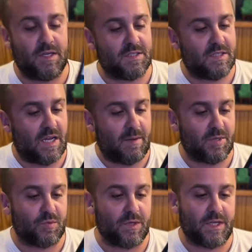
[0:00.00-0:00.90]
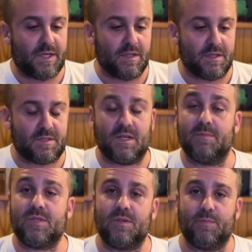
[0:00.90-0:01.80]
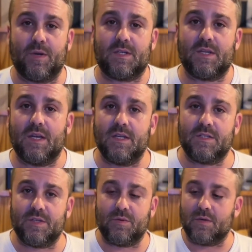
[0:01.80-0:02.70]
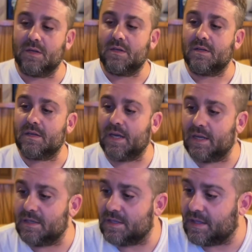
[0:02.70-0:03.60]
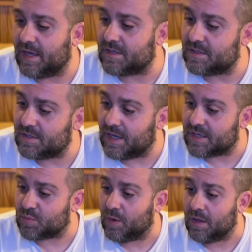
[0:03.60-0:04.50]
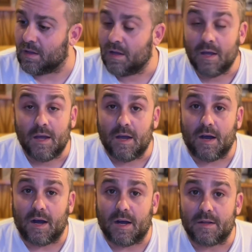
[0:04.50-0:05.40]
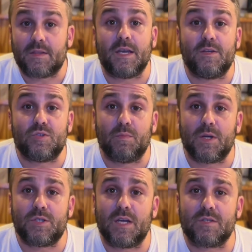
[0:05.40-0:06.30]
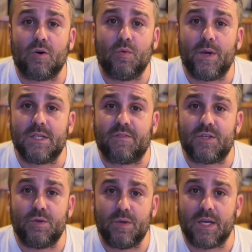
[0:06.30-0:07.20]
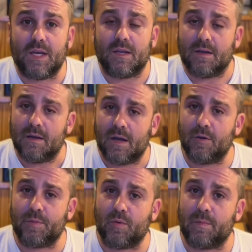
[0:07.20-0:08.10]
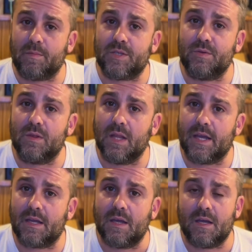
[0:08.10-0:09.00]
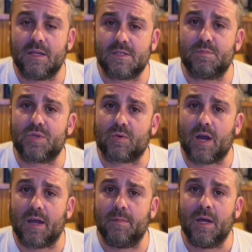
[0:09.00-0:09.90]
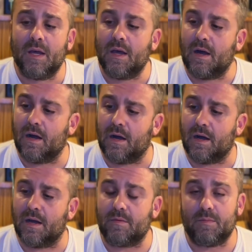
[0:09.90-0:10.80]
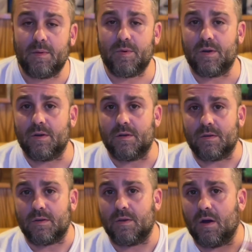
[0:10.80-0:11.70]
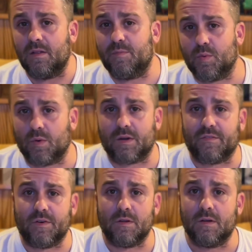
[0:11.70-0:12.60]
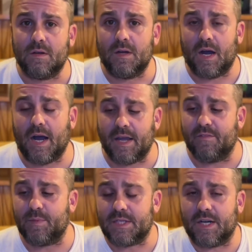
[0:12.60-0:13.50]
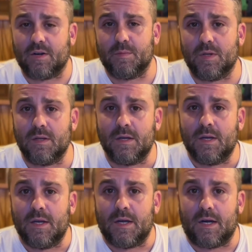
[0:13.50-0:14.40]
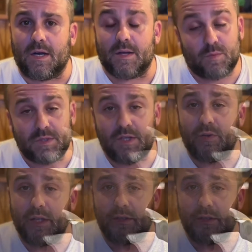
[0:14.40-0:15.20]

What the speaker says: his name is ridiculous, and I'm super excited to get into that as well. Thank you so much, as always, for tuning in. I hope you remember to like and subscribe. And remember, y'all have been wonderful. I have been terrible. And we'll see you again